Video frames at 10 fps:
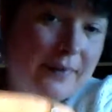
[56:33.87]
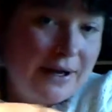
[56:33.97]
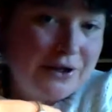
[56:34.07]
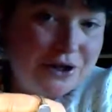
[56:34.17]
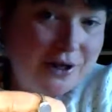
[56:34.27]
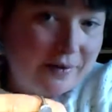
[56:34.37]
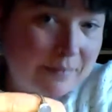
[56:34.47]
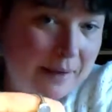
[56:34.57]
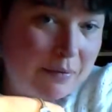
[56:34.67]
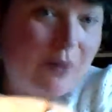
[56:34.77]
and she's
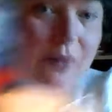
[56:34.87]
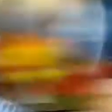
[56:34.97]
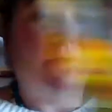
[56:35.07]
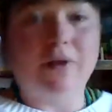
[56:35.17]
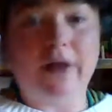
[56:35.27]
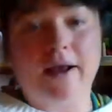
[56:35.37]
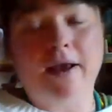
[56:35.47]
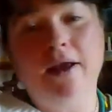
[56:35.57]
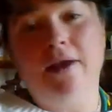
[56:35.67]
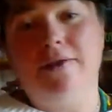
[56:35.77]
my moon.
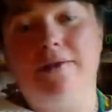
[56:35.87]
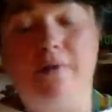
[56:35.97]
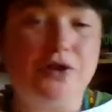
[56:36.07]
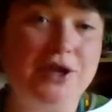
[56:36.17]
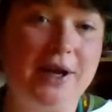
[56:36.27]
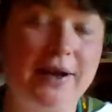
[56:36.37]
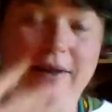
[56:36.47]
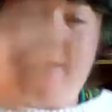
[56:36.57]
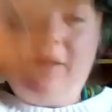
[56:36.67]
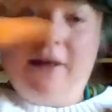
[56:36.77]
Like she